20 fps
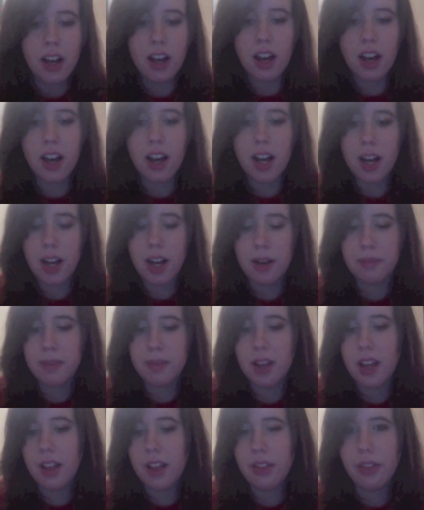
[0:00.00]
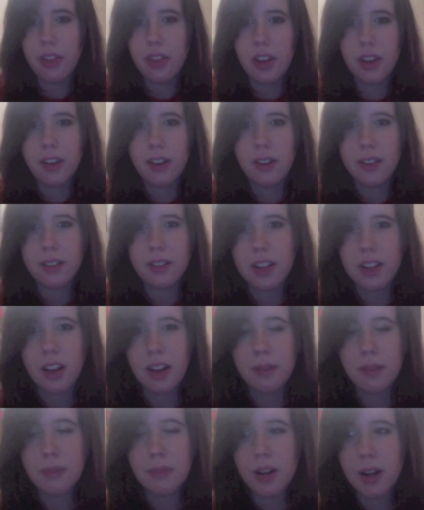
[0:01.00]
and then
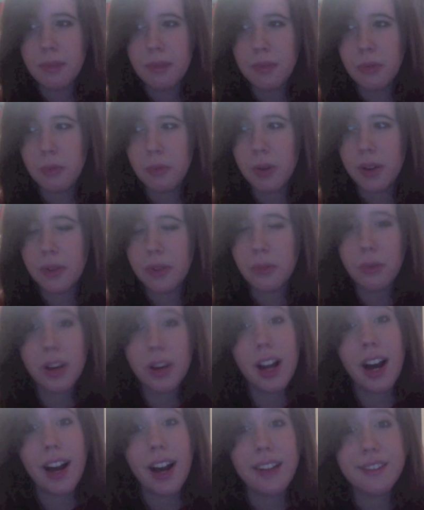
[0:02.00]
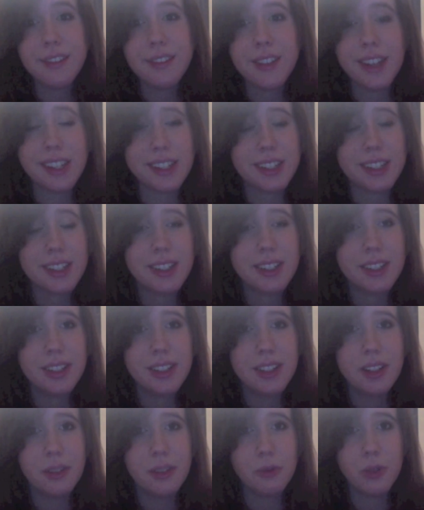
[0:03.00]
come up with what I think
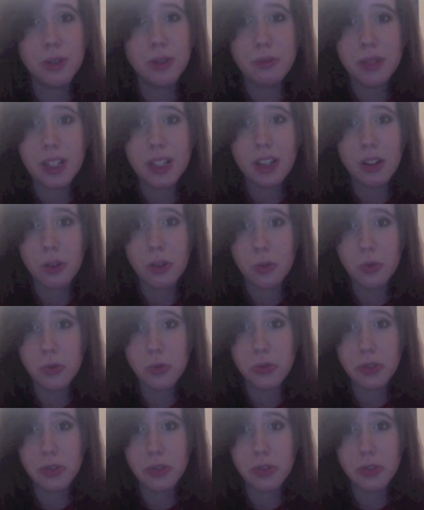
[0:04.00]
would be a cool